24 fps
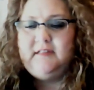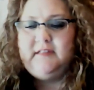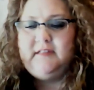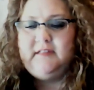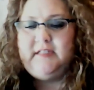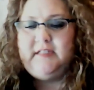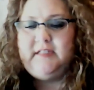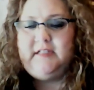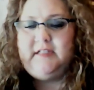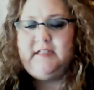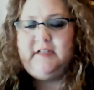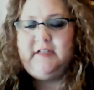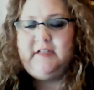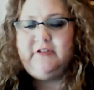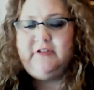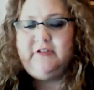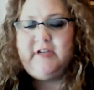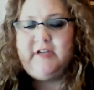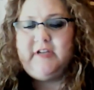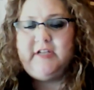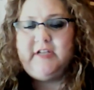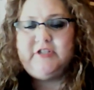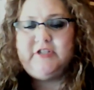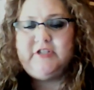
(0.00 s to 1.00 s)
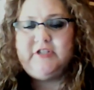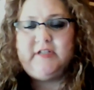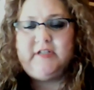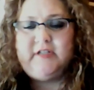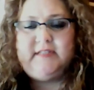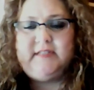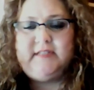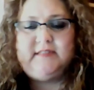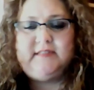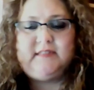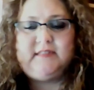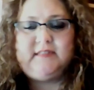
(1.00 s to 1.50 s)
in another
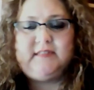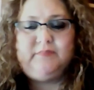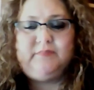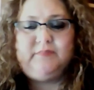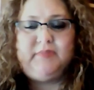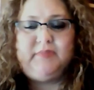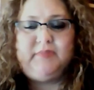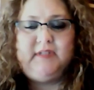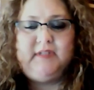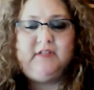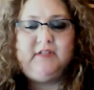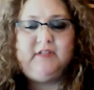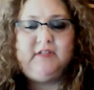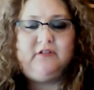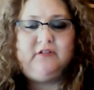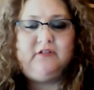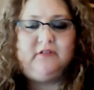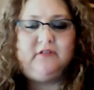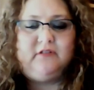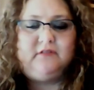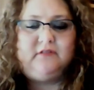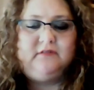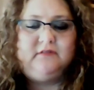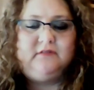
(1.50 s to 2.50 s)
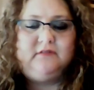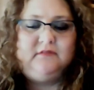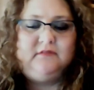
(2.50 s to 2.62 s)
country's political